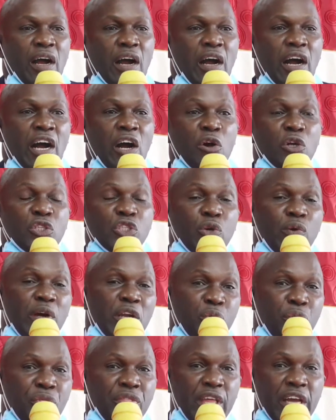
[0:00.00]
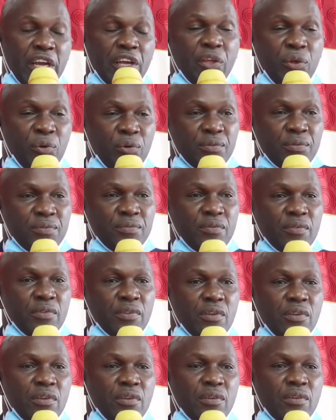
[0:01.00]
I also want to thank you.
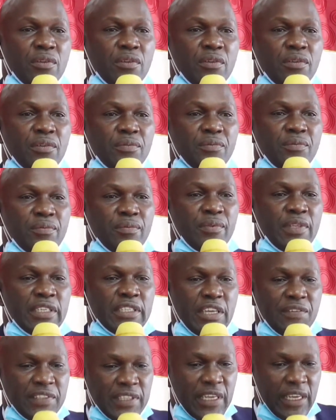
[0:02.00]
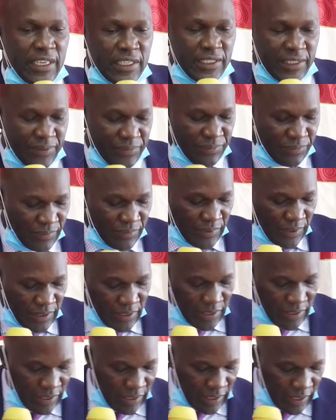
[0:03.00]
Let's have silence.
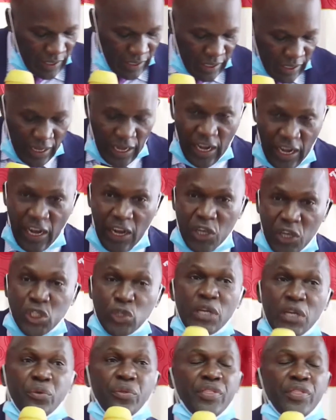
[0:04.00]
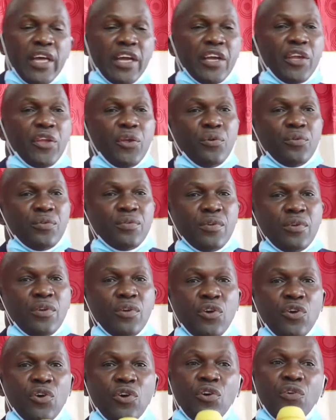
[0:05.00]
I also want to thank you
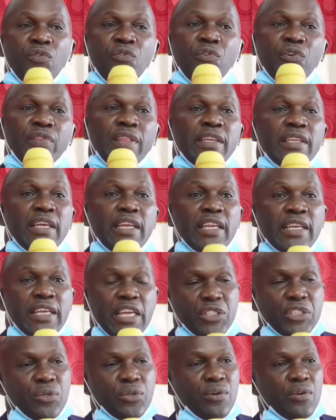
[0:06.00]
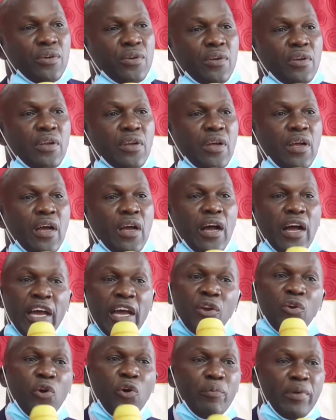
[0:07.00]
for the dedication
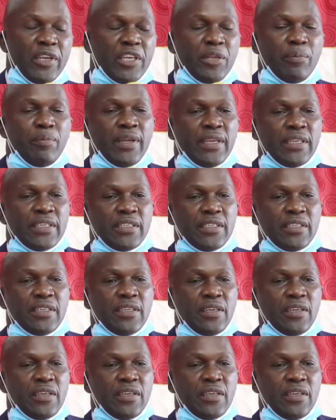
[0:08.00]
and commitment.